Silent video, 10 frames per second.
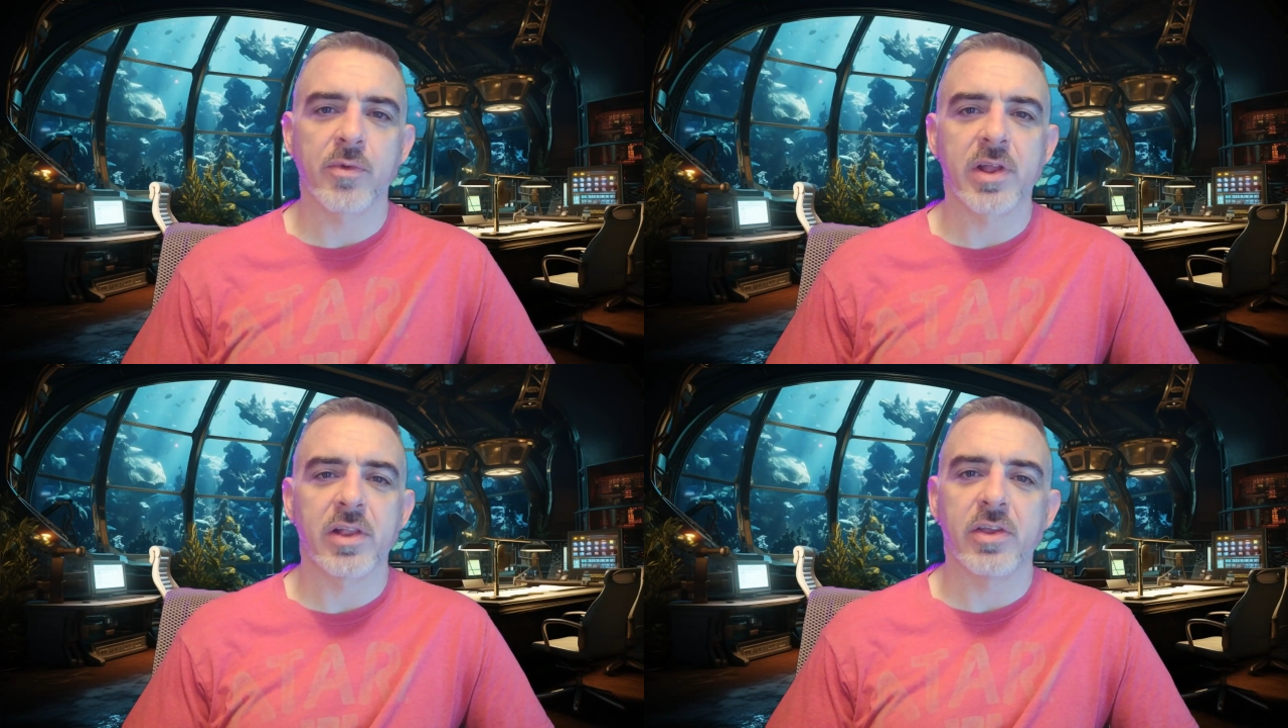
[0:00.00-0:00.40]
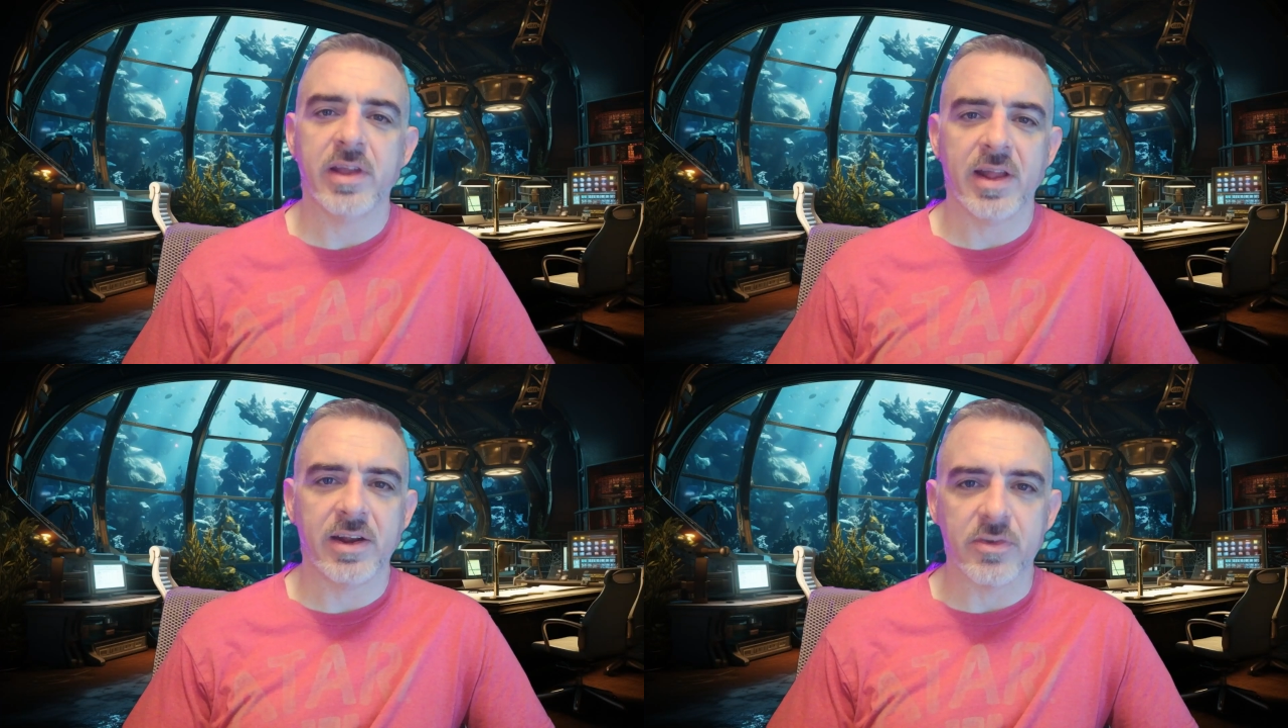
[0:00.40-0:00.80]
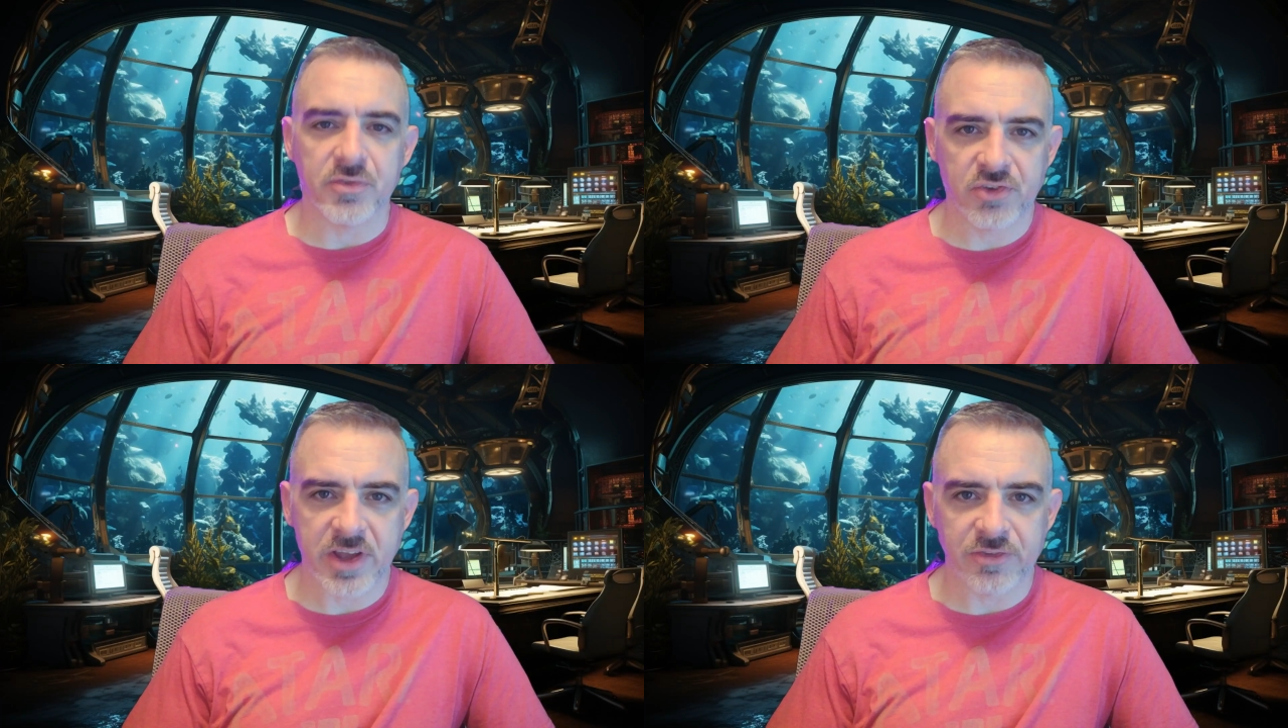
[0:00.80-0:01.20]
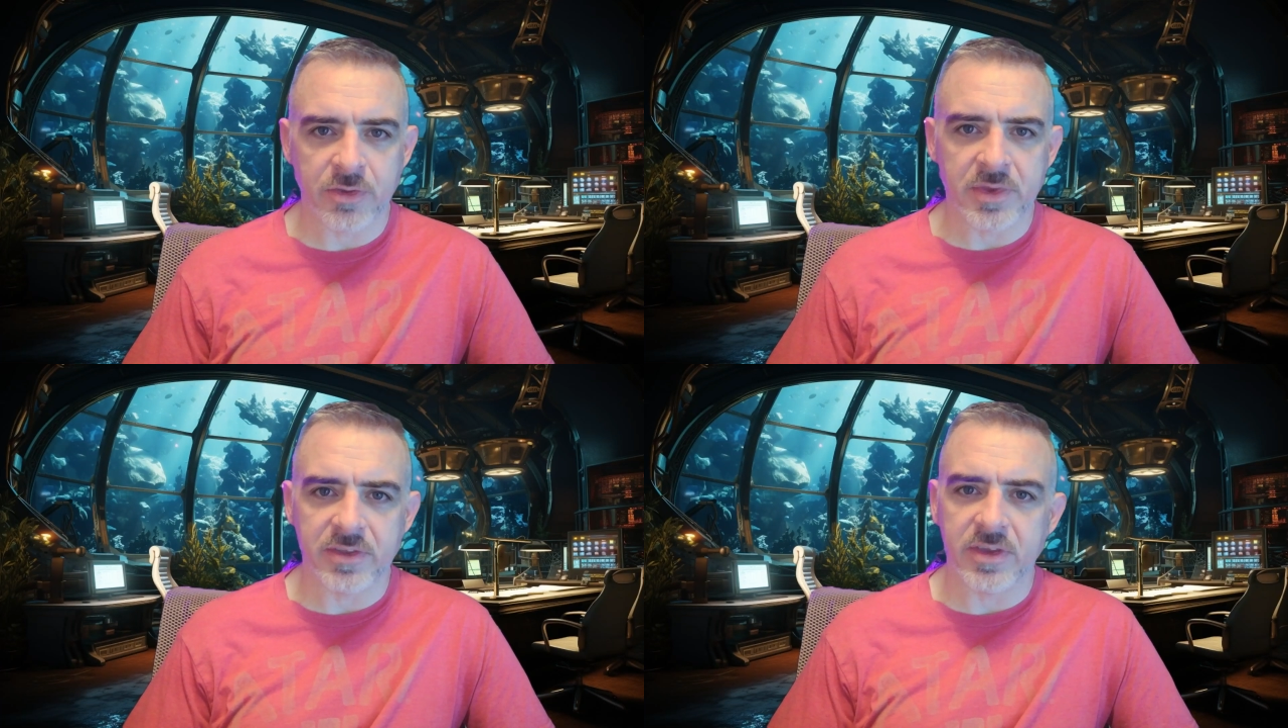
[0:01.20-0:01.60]
we're going to look at how to use
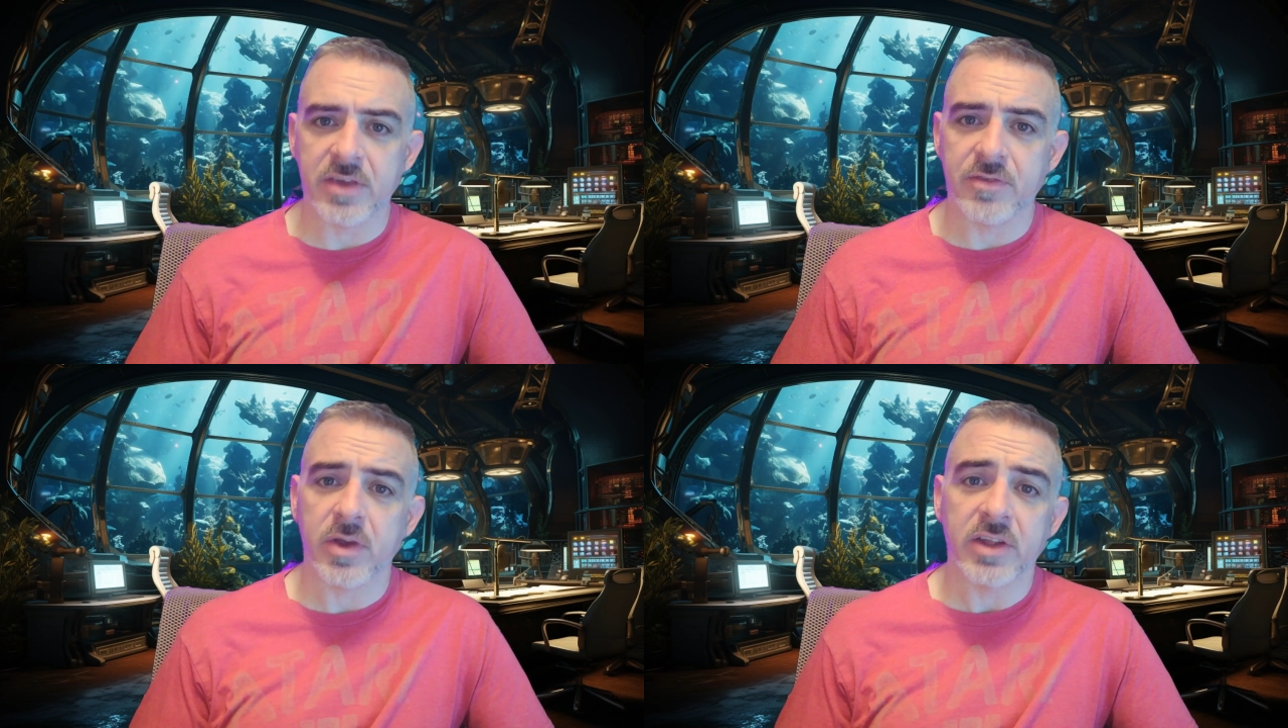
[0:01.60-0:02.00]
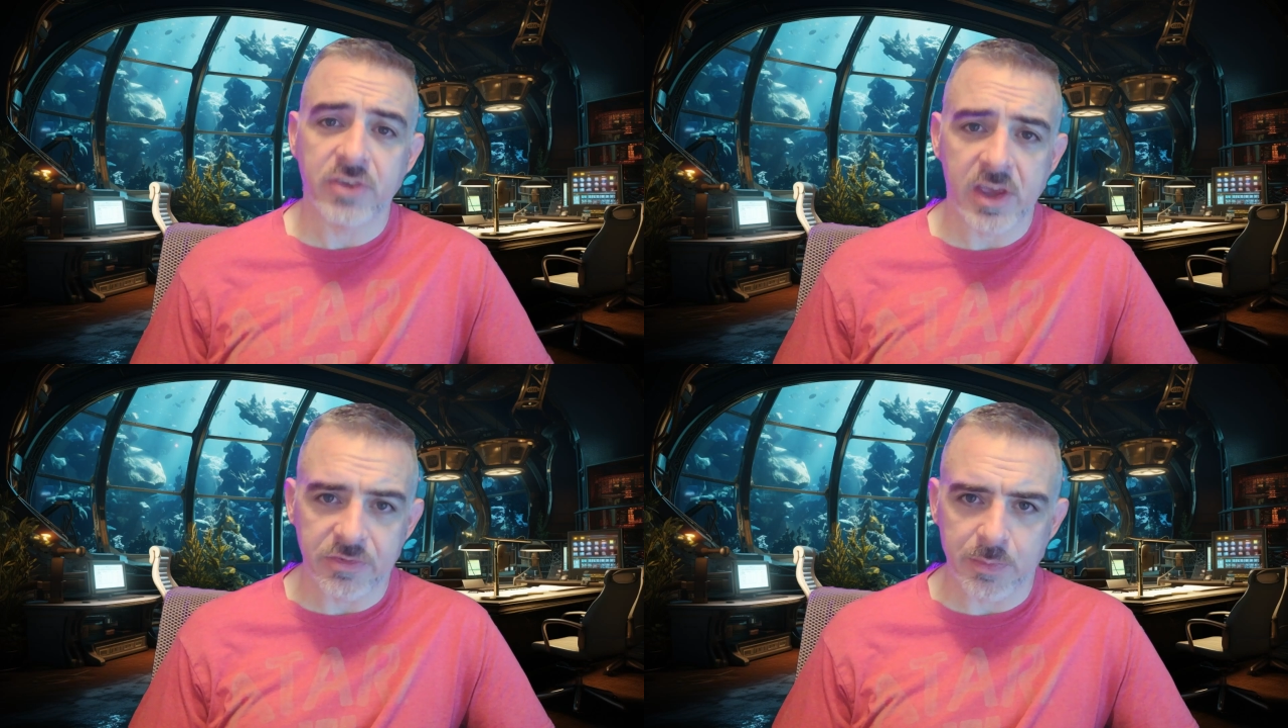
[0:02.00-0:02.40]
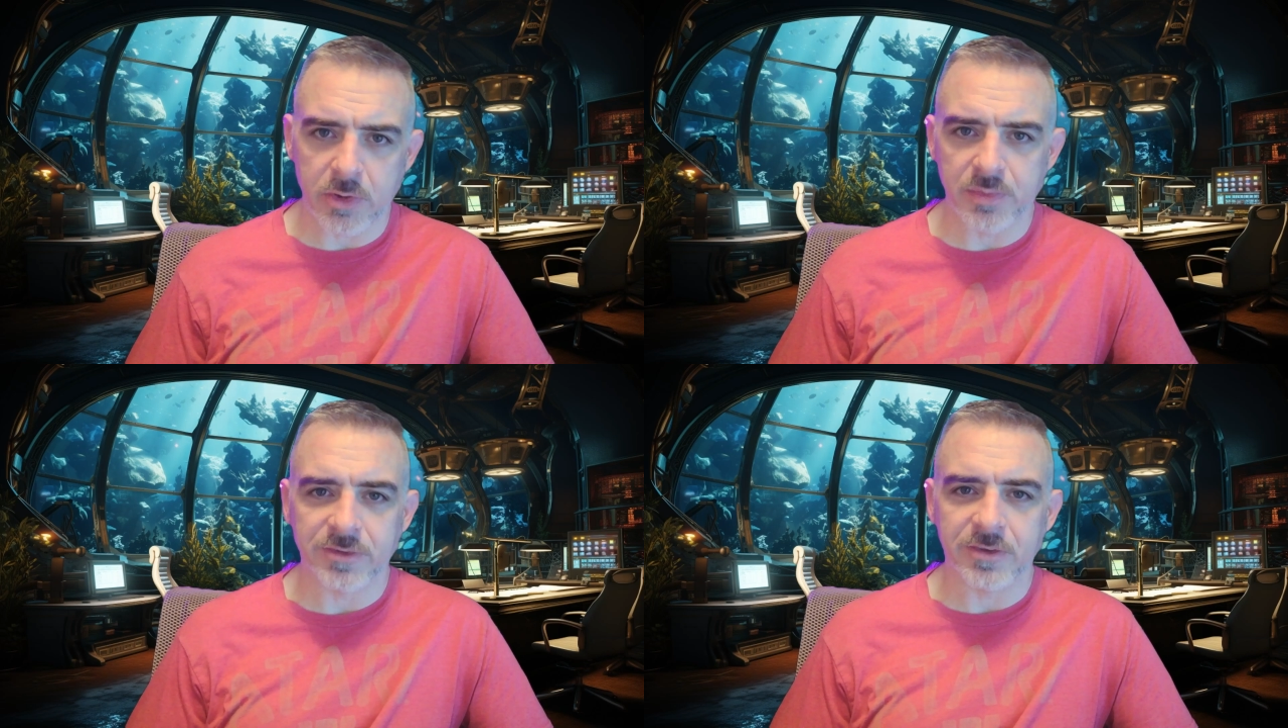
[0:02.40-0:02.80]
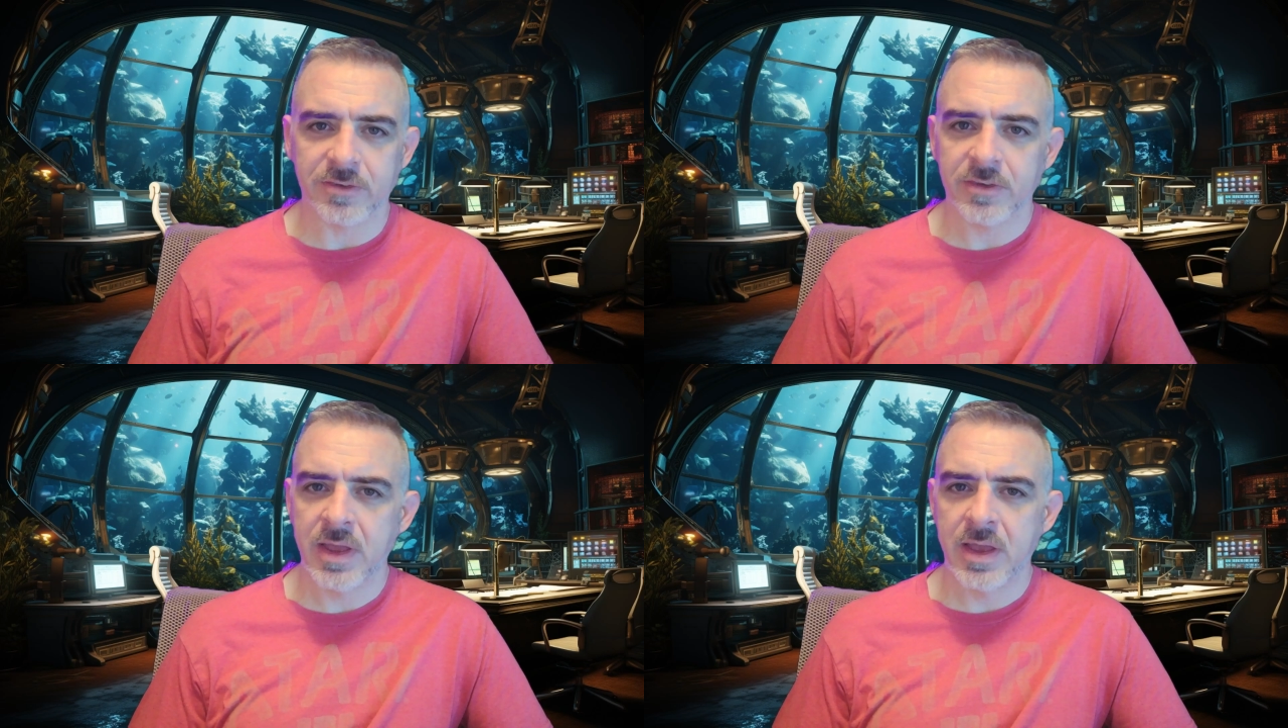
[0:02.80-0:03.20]
ChatGPT for education
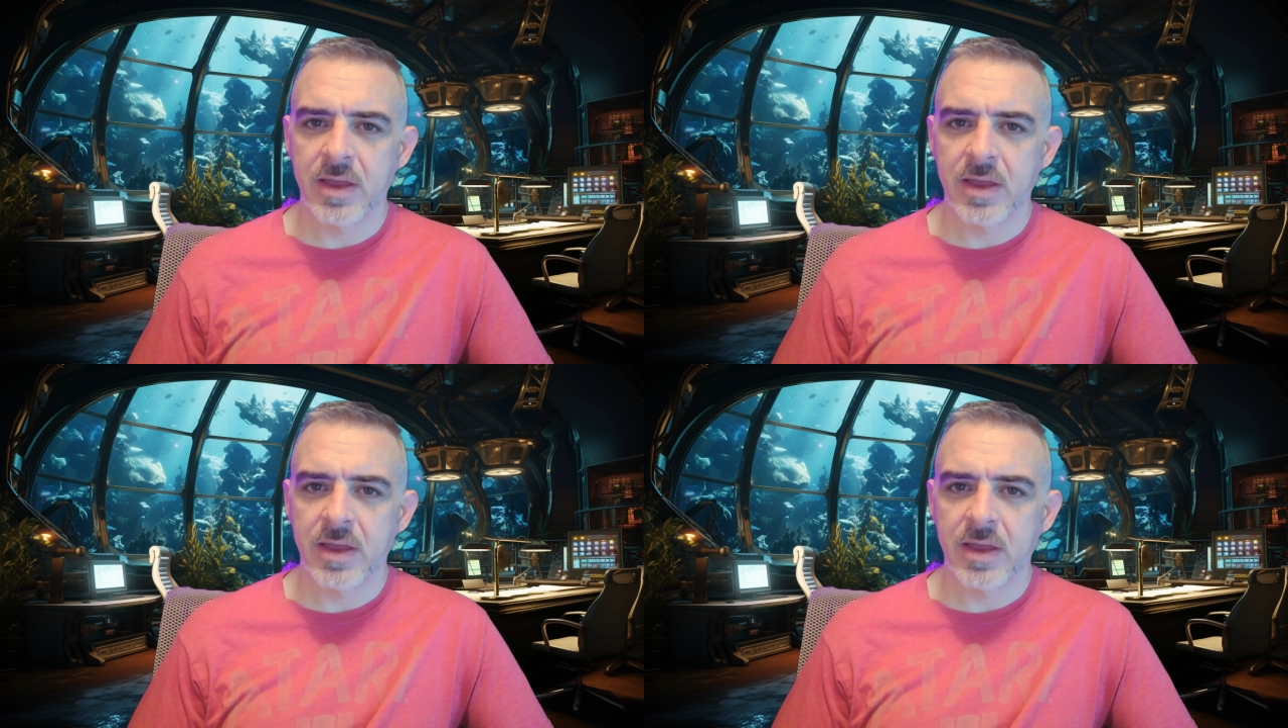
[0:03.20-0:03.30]
purposes.